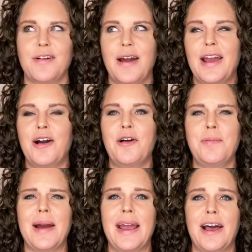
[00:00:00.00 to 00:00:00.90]
I
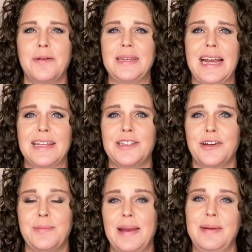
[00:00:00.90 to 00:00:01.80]
hope I helped
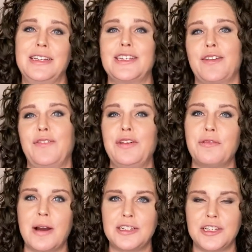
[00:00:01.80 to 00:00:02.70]
answer maybe just a few
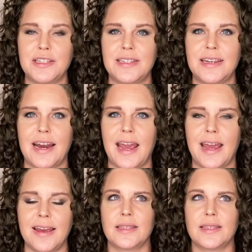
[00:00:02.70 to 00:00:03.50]
questions today.